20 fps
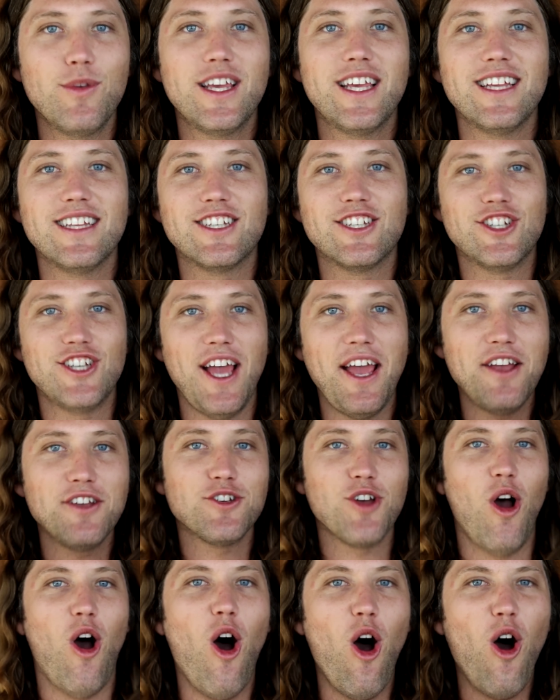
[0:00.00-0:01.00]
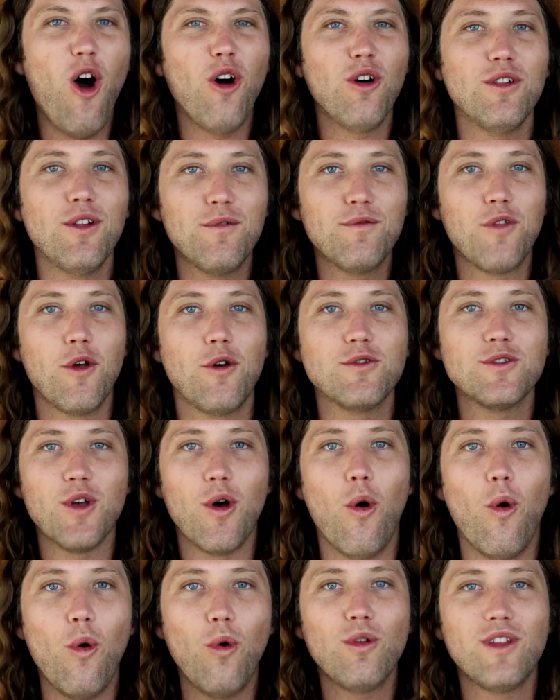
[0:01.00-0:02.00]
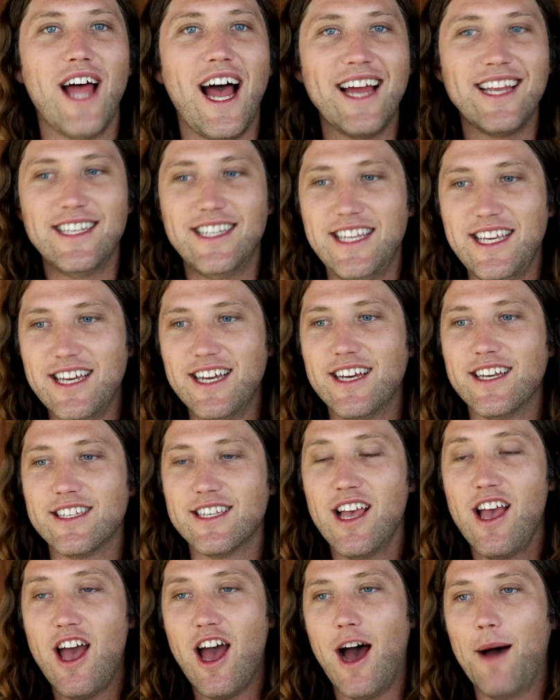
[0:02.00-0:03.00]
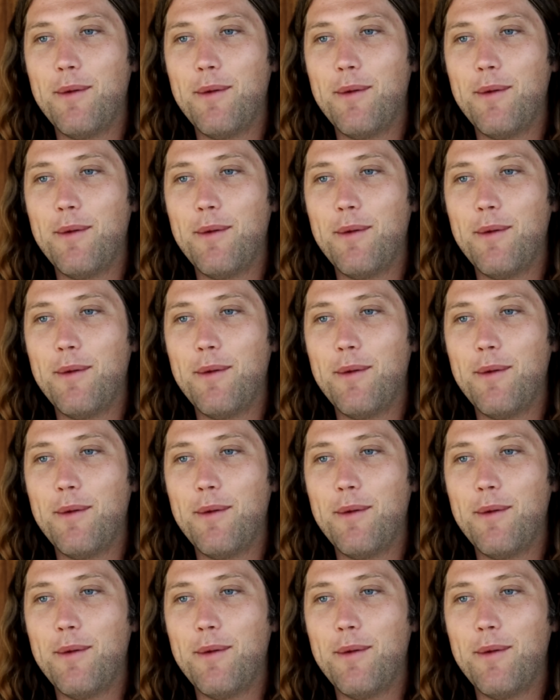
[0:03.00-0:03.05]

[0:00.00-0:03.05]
We can change all of those old ideas